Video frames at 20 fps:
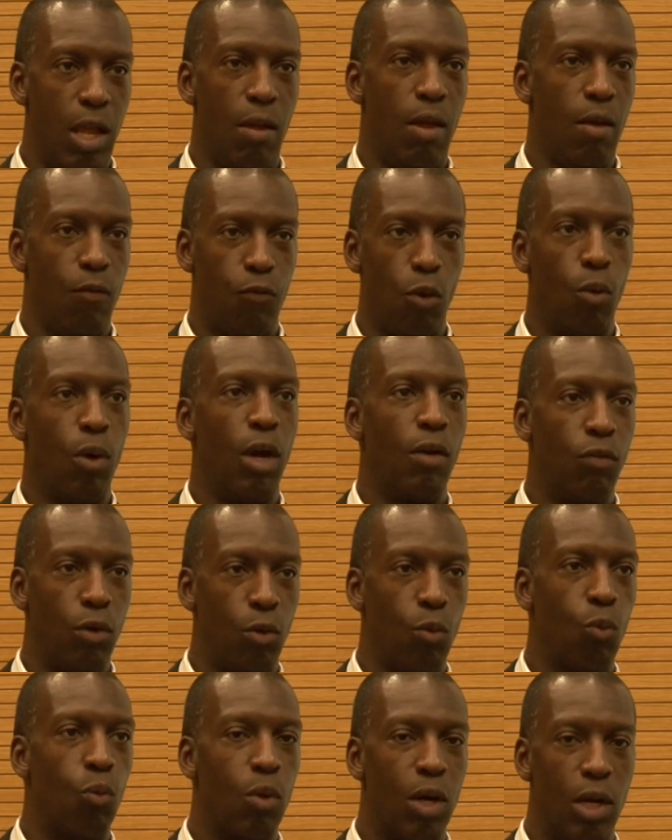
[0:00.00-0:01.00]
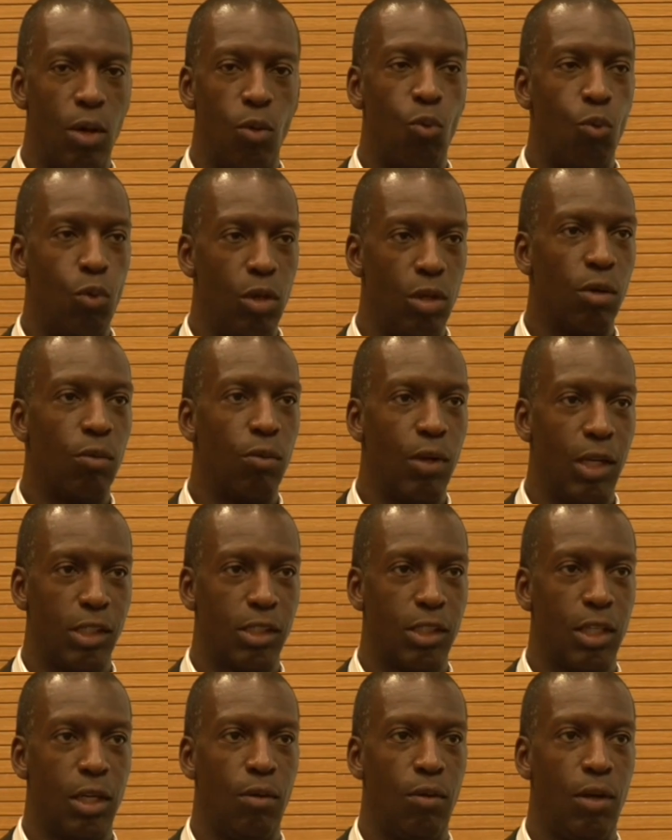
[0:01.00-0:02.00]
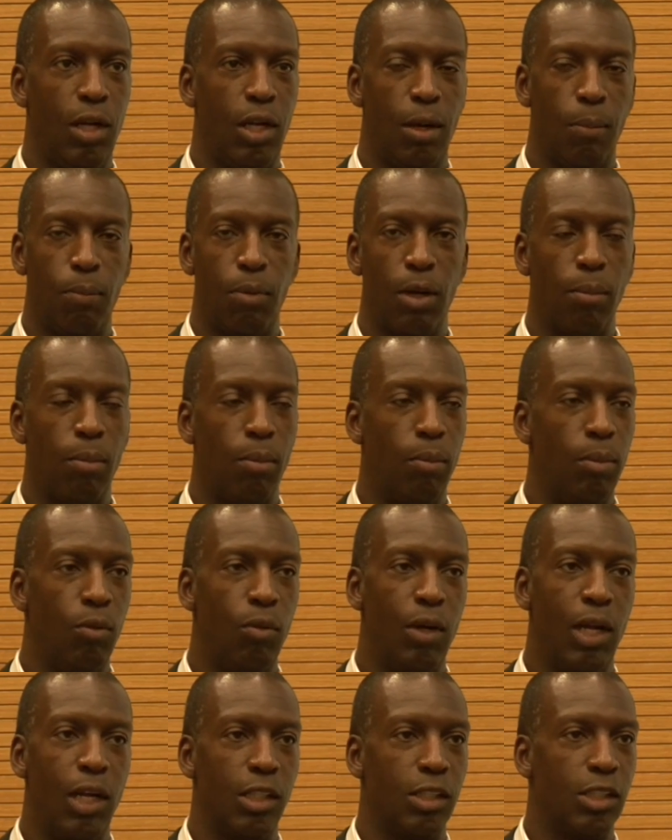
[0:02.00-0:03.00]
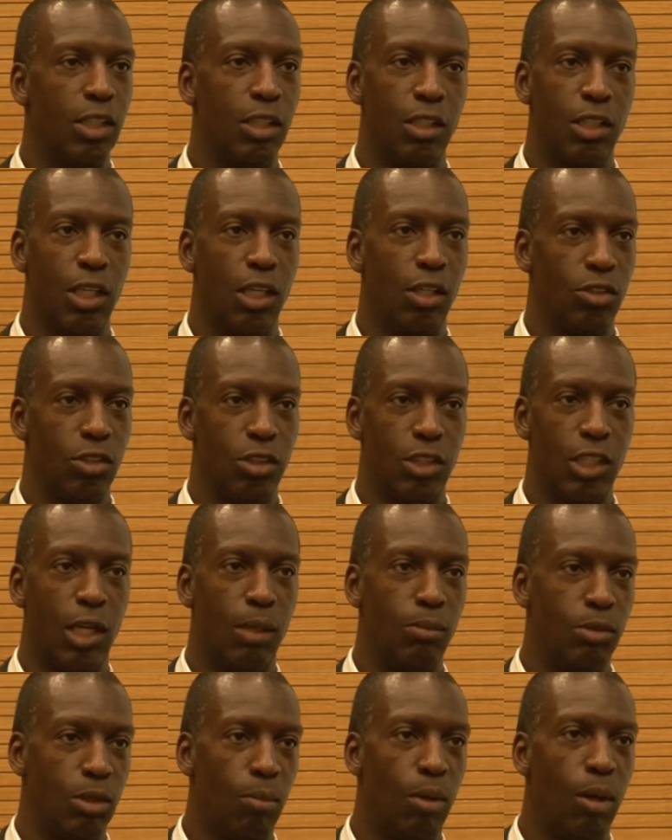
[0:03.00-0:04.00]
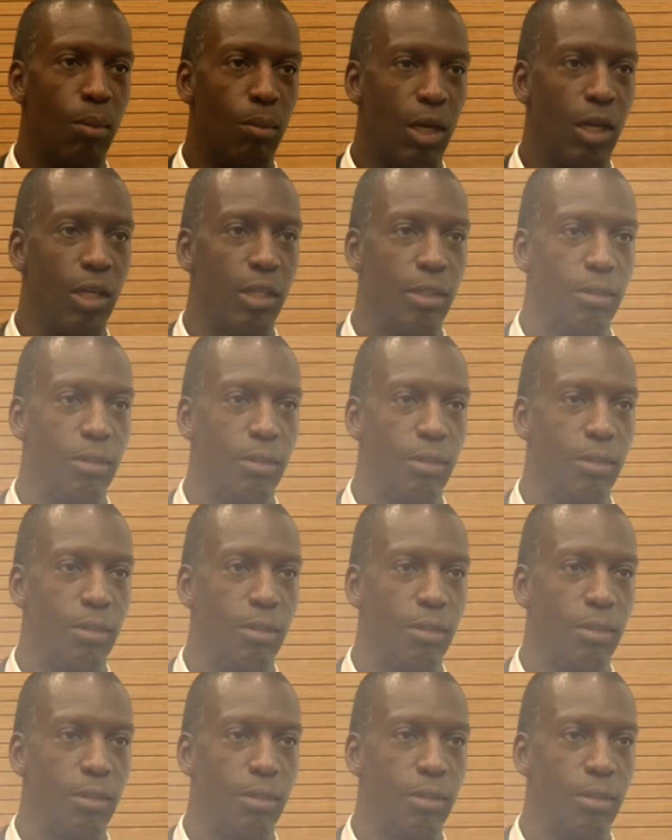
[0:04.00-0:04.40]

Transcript: For every one real race I ran, I probably ran it 10,000 times in my mind.